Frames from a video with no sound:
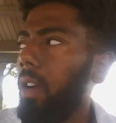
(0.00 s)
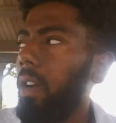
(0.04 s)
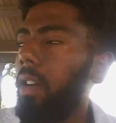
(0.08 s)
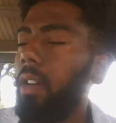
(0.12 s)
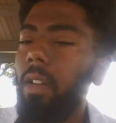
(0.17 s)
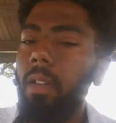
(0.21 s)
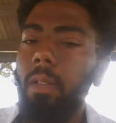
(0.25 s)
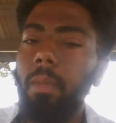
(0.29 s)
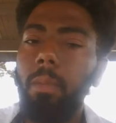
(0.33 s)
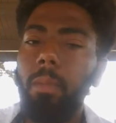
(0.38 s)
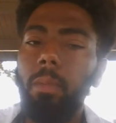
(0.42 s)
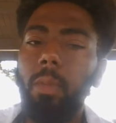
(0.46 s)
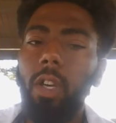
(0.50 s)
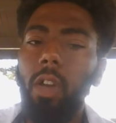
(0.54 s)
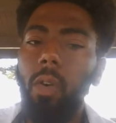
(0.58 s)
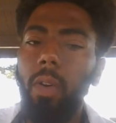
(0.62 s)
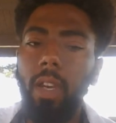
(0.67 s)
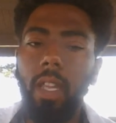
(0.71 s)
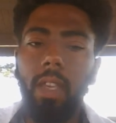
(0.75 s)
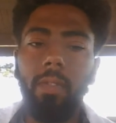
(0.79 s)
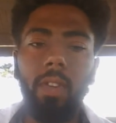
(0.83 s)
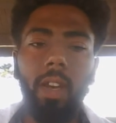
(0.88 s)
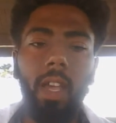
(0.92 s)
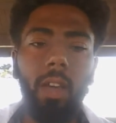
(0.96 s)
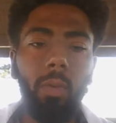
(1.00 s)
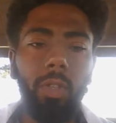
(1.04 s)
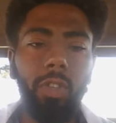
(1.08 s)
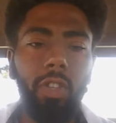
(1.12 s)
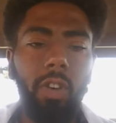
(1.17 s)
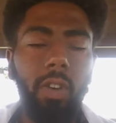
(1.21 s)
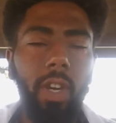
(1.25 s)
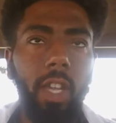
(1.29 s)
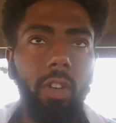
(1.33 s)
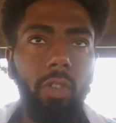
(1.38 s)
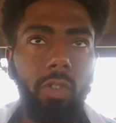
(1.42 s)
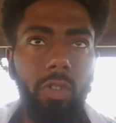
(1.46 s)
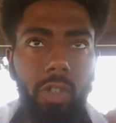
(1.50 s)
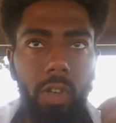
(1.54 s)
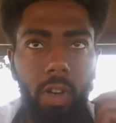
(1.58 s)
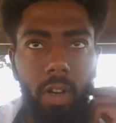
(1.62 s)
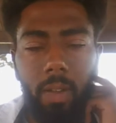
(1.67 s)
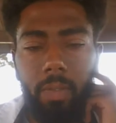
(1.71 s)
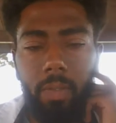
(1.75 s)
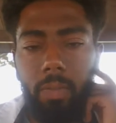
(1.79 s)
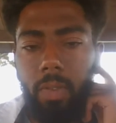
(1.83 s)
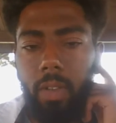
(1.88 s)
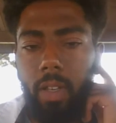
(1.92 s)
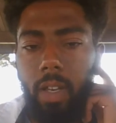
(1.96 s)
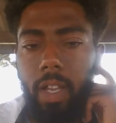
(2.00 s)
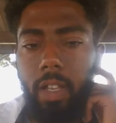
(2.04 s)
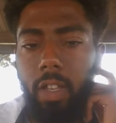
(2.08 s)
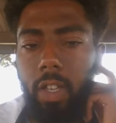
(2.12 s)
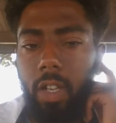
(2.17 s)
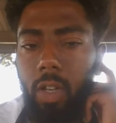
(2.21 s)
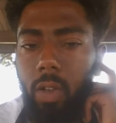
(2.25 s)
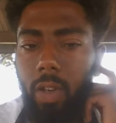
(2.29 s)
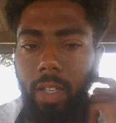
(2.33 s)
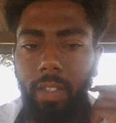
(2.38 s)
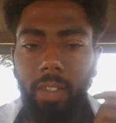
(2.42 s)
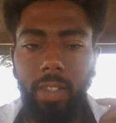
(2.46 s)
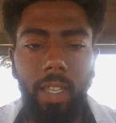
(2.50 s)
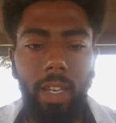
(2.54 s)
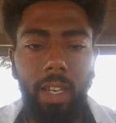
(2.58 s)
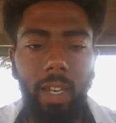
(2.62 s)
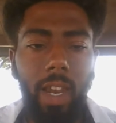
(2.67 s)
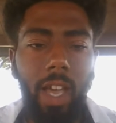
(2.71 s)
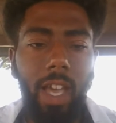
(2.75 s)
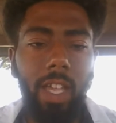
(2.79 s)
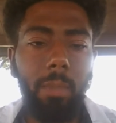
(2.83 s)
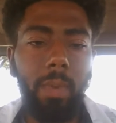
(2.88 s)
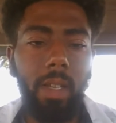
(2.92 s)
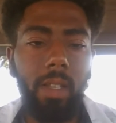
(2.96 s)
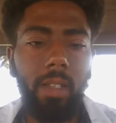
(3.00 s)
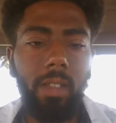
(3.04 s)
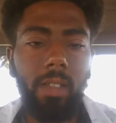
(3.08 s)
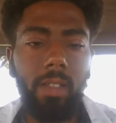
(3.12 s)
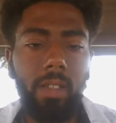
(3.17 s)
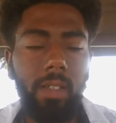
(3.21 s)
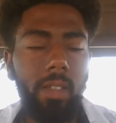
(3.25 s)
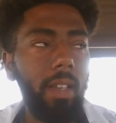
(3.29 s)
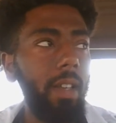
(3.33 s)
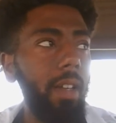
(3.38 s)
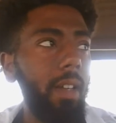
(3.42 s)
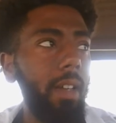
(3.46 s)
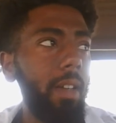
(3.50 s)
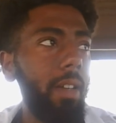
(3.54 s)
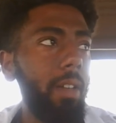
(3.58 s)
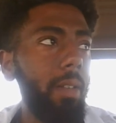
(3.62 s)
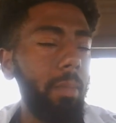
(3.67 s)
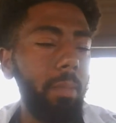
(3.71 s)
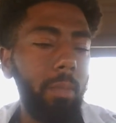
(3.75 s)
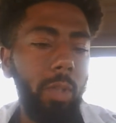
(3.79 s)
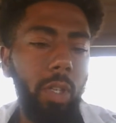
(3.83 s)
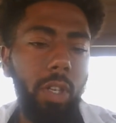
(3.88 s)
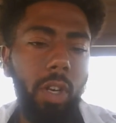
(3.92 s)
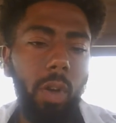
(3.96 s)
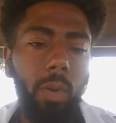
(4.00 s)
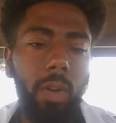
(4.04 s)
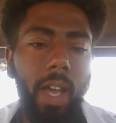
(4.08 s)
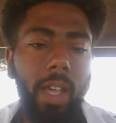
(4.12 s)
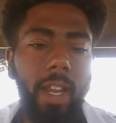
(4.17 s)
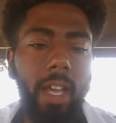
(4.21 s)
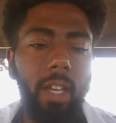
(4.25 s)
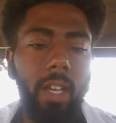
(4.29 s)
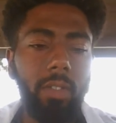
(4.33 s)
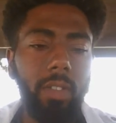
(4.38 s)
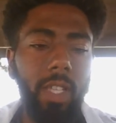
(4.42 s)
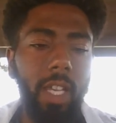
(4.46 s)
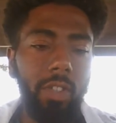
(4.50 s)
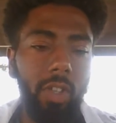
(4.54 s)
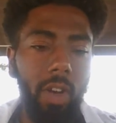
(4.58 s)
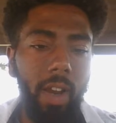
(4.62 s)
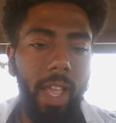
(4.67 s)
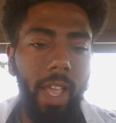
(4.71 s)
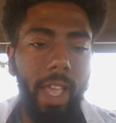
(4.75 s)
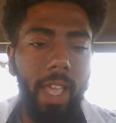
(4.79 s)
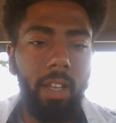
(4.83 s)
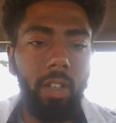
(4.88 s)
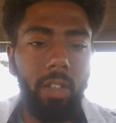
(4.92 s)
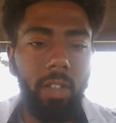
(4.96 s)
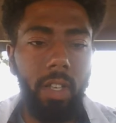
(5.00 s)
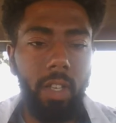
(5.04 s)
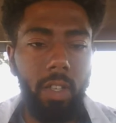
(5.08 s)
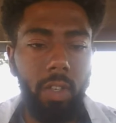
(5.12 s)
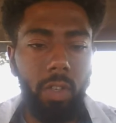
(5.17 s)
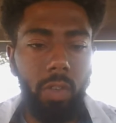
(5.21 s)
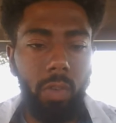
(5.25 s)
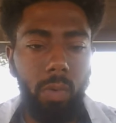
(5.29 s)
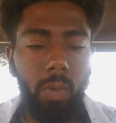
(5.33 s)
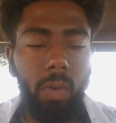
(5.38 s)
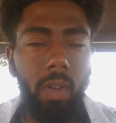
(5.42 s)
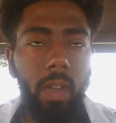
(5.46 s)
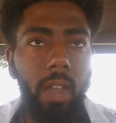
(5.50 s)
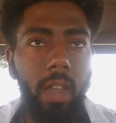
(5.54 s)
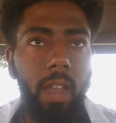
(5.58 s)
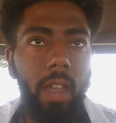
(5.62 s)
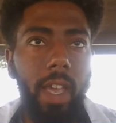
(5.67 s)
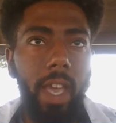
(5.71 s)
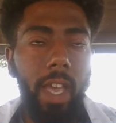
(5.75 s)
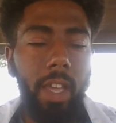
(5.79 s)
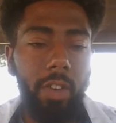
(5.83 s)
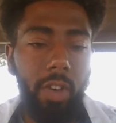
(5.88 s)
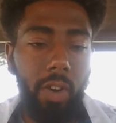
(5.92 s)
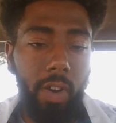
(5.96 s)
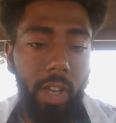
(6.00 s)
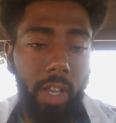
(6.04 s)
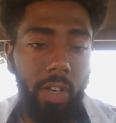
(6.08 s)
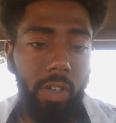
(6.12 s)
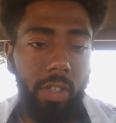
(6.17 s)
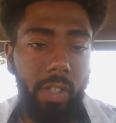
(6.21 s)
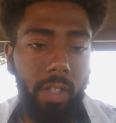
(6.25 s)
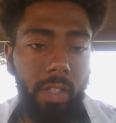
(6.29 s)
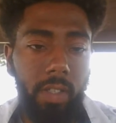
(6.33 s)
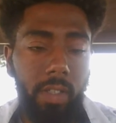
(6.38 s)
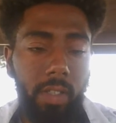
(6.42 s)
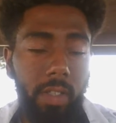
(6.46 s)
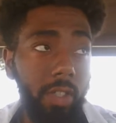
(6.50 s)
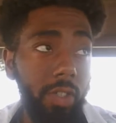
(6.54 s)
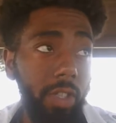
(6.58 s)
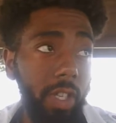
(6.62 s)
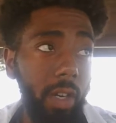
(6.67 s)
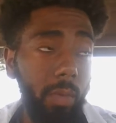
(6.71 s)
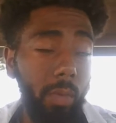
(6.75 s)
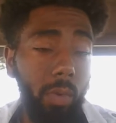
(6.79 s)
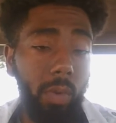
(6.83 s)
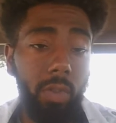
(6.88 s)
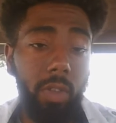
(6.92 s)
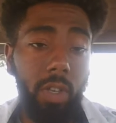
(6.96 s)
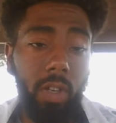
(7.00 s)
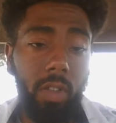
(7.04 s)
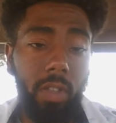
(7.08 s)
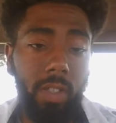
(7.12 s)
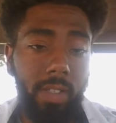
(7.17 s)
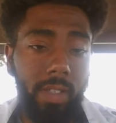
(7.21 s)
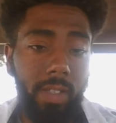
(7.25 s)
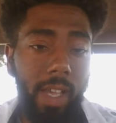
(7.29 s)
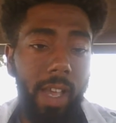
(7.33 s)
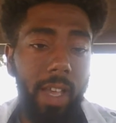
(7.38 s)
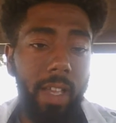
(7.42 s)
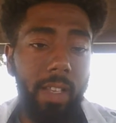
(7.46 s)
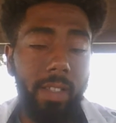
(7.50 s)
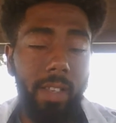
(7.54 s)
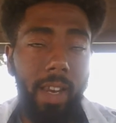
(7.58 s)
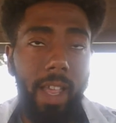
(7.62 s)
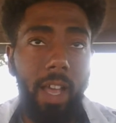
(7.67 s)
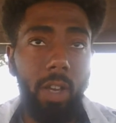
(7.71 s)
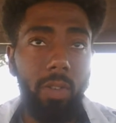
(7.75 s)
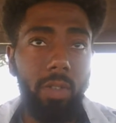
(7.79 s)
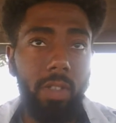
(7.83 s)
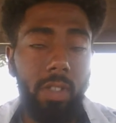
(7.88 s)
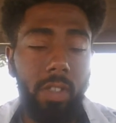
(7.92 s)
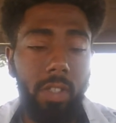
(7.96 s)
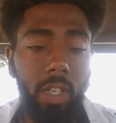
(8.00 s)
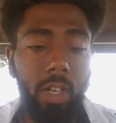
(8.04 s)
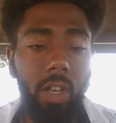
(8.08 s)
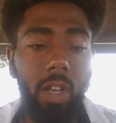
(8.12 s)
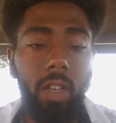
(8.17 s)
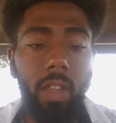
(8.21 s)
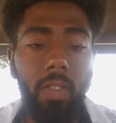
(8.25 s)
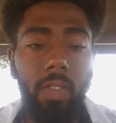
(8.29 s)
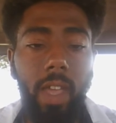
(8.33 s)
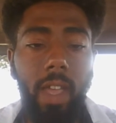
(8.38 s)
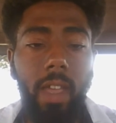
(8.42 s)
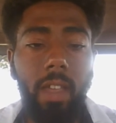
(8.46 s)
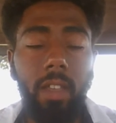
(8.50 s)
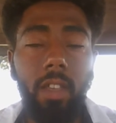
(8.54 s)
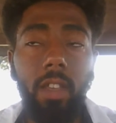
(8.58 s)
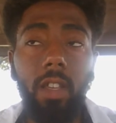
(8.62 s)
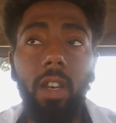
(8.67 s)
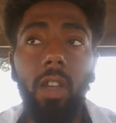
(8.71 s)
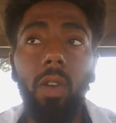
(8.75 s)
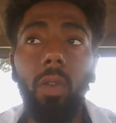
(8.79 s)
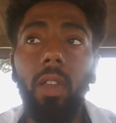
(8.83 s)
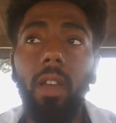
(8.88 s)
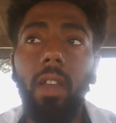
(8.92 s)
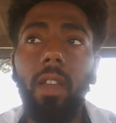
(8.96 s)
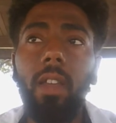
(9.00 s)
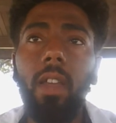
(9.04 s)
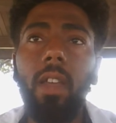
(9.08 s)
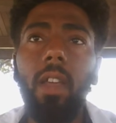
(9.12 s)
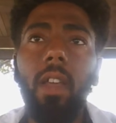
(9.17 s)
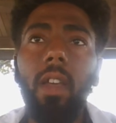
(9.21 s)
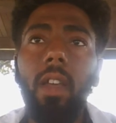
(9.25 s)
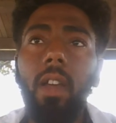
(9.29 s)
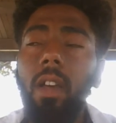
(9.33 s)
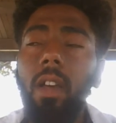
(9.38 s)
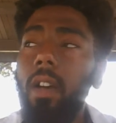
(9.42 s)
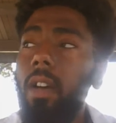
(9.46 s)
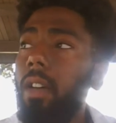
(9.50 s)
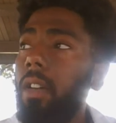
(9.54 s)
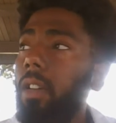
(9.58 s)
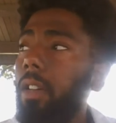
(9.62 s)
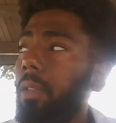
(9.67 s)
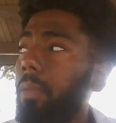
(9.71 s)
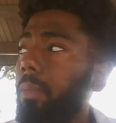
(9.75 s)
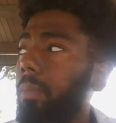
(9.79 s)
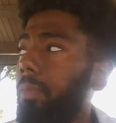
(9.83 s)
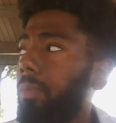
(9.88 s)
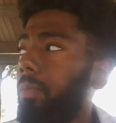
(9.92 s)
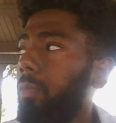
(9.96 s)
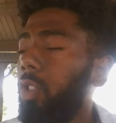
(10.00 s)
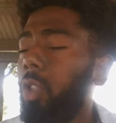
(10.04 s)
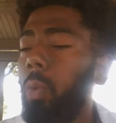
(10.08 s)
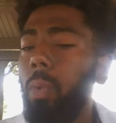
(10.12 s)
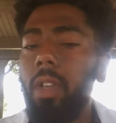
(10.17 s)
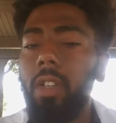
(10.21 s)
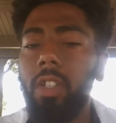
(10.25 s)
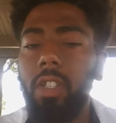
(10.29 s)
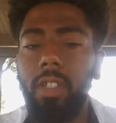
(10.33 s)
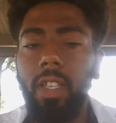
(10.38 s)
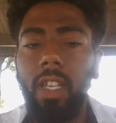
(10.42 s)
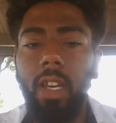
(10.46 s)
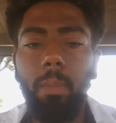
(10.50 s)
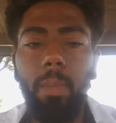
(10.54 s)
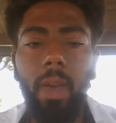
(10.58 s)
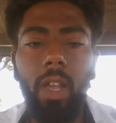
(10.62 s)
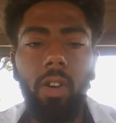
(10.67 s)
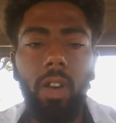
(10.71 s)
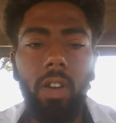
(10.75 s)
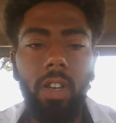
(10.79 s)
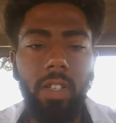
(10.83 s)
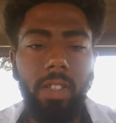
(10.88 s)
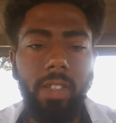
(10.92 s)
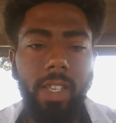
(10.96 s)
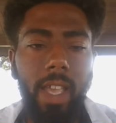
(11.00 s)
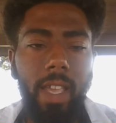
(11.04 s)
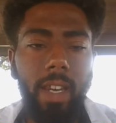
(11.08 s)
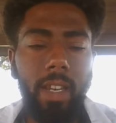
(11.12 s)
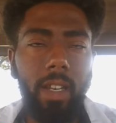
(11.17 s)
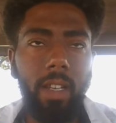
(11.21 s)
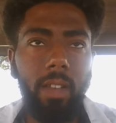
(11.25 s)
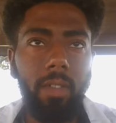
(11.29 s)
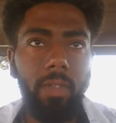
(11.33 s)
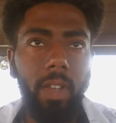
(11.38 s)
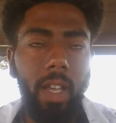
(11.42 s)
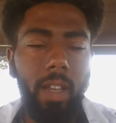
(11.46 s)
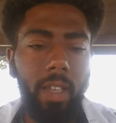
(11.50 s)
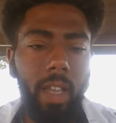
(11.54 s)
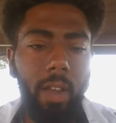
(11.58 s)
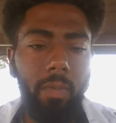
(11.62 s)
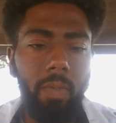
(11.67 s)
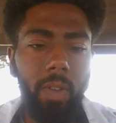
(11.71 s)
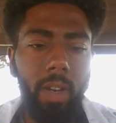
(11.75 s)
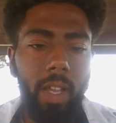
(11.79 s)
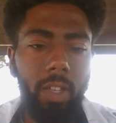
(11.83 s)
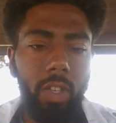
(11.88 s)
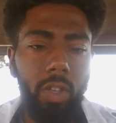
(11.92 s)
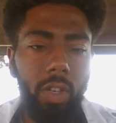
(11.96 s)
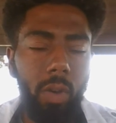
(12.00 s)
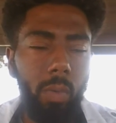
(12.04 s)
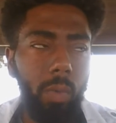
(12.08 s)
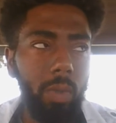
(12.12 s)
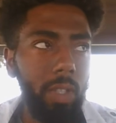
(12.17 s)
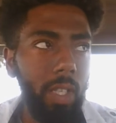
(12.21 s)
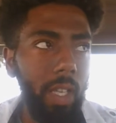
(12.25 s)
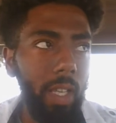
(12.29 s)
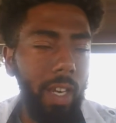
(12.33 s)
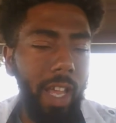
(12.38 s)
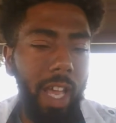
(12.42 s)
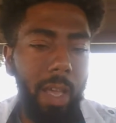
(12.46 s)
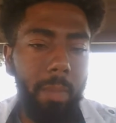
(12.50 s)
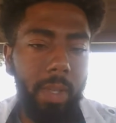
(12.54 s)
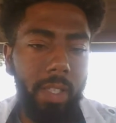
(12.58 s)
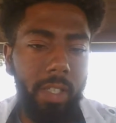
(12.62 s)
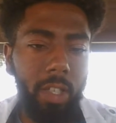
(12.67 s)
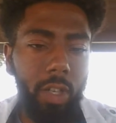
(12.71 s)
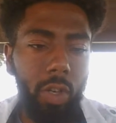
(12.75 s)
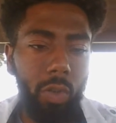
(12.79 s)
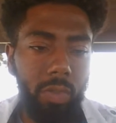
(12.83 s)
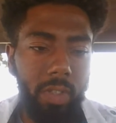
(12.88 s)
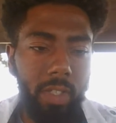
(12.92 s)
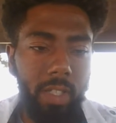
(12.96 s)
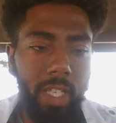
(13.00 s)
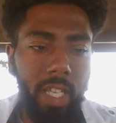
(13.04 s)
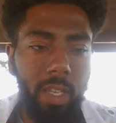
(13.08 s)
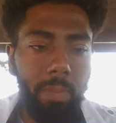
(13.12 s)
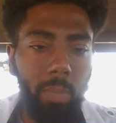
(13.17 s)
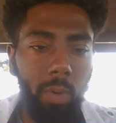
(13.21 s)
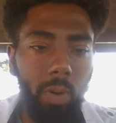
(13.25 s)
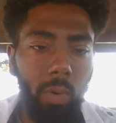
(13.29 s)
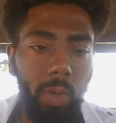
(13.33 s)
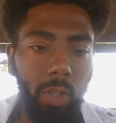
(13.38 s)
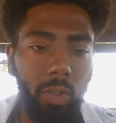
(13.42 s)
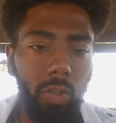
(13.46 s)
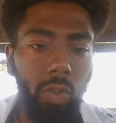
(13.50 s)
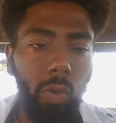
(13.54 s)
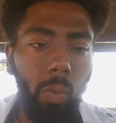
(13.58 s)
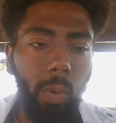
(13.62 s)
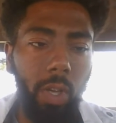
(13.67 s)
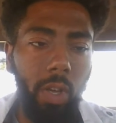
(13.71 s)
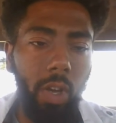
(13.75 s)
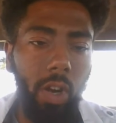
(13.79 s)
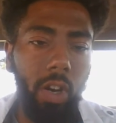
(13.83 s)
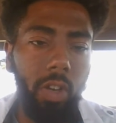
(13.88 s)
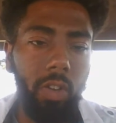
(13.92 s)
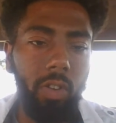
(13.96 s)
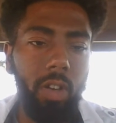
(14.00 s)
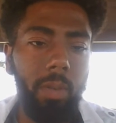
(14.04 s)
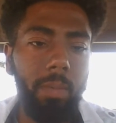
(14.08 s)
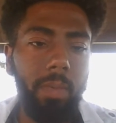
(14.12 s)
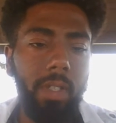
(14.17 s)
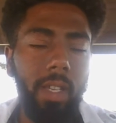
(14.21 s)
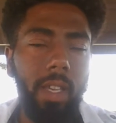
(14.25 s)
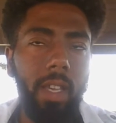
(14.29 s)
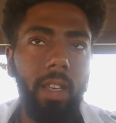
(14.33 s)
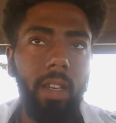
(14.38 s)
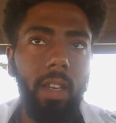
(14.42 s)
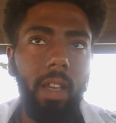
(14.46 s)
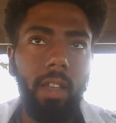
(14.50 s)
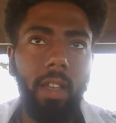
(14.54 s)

Um, you know, and even like with your natal chart, I feel like, you know, like the alignments, um, you know, kind of how things are angling you and your energies in general, you know, the signs and houses and all of that, you know, like, um, so we can just get a better understanding of like, I feel like, you know, with the alignments, it goes deeper with who we are, you know what I'm saying?